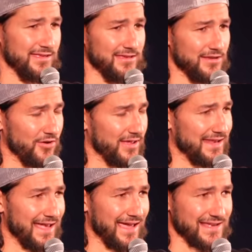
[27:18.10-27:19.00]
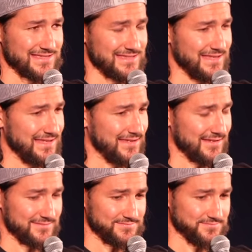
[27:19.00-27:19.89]
you know, in
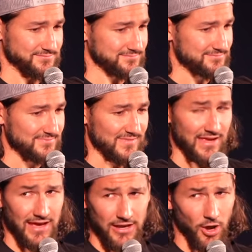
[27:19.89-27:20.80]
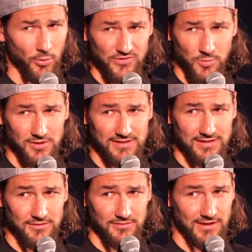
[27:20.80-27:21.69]
NXT, I'd always worked
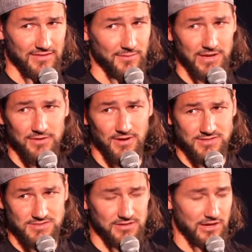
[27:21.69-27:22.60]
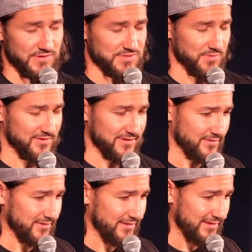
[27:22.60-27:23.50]
heel. On the main roster, I'd always worked
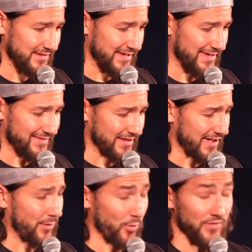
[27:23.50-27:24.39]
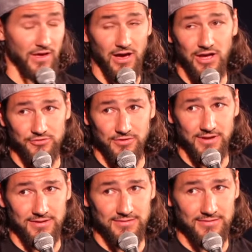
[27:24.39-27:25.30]
heel. And like, I won the
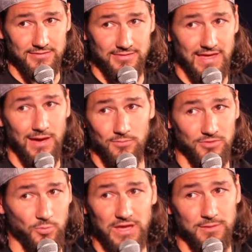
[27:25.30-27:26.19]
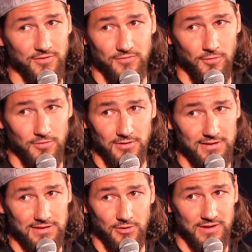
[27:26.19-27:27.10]
Andre that the week before,
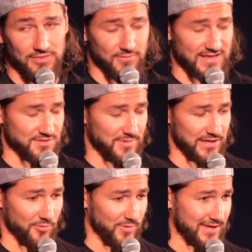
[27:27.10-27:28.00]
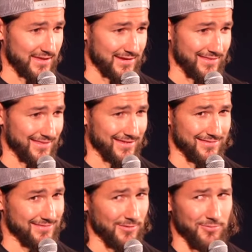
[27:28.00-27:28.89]
you know, at the WrestleMania weekend, and like
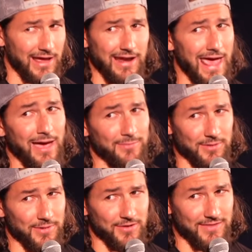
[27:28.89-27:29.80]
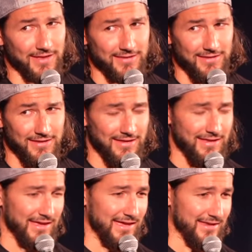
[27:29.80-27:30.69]
they were not happy about that.
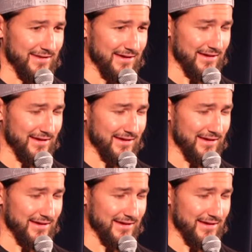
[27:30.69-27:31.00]
And